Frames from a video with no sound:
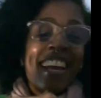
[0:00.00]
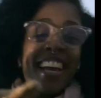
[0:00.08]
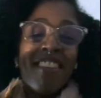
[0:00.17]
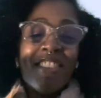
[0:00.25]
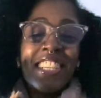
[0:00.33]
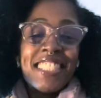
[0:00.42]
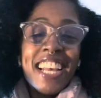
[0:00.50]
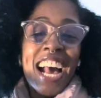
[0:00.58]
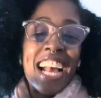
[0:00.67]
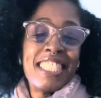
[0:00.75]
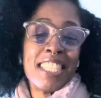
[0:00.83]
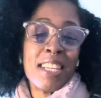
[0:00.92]
You want to say
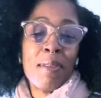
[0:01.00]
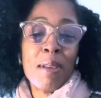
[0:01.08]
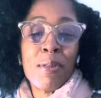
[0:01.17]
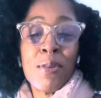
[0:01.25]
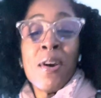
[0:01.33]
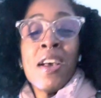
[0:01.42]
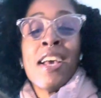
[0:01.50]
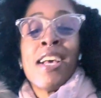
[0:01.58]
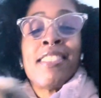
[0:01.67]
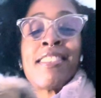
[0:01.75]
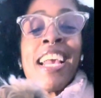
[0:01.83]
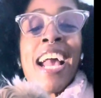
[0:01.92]
hi to the people?
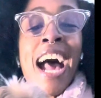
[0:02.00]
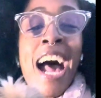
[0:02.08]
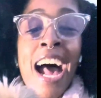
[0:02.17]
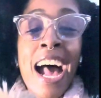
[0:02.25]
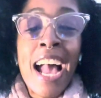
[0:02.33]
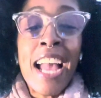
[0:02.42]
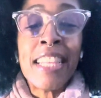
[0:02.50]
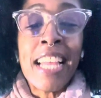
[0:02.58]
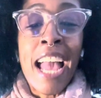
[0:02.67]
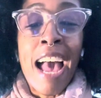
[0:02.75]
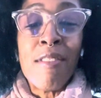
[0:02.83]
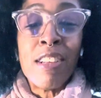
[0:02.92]
Say hi. They
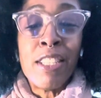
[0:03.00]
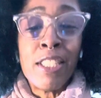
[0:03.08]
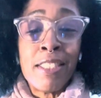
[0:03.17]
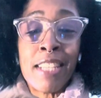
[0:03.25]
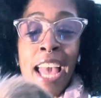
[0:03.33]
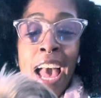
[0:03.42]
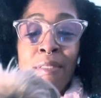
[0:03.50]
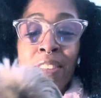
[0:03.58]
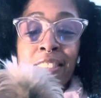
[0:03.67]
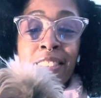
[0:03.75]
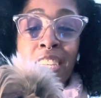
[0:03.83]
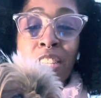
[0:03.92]
haven't
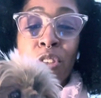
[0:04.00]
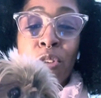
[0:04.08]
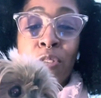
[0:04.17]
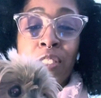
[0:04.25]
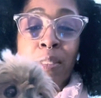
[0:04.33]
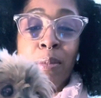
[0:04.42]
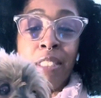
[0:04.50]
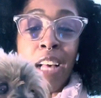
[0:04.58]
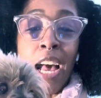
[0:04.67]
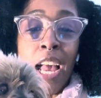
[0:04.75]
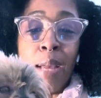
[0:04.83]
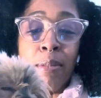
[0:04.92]
seen you for some
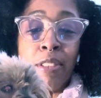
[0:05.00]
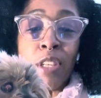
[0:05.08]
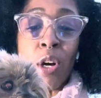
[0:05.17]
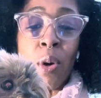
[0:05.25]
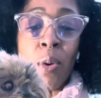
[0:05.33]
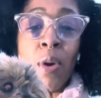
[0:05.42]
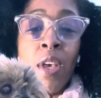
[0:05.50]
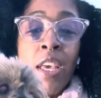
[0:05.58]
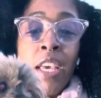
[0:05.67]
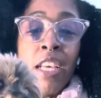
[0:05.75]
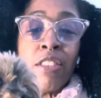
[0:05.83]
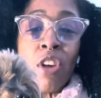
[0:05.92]
time, so
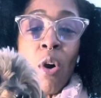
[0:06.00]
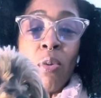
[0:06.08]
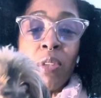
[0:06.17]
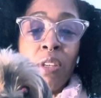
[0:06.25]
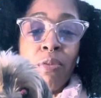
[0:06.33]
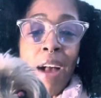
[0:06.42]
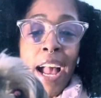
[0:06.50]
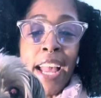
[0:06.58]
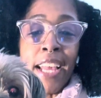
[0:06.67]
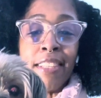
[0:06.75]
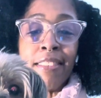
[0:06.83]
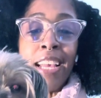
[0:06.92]
it's only
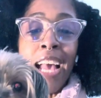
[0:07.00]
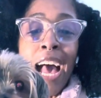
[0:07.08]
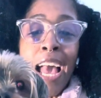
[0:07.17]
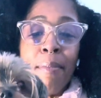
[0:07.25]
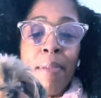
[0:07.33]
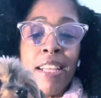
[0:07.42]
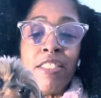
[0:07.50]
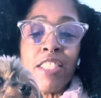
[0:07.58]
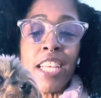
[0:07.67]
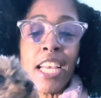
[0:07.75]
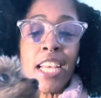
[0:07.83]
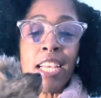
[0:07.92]
right. Say hi,
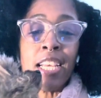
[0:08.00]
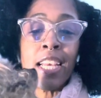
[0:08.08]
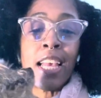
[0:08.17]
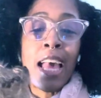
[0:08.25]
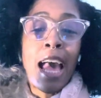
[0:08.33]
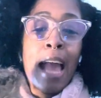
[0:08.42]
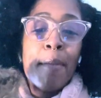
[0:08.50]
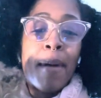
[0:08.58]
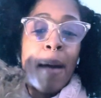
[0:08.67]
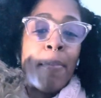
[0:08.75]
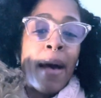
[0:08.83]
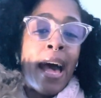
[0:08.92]
Benji. Hi,
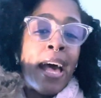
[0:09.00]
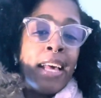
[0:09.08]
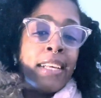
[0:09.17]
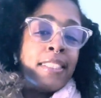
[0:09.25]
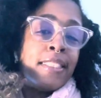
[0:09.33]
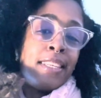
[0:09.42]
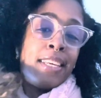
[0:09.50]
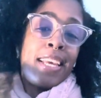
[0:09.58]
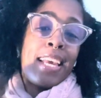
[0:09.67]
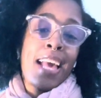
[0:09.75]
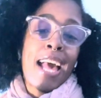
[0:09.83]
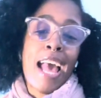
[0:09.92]
Papa.
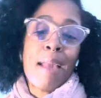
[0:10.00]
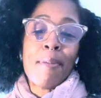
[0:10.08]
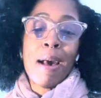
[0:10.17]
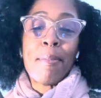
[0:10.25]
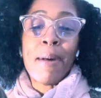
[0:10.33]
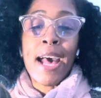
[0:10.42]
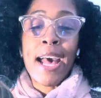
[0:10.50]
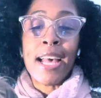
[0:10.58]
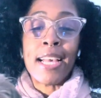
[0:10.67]
Hi, Papa.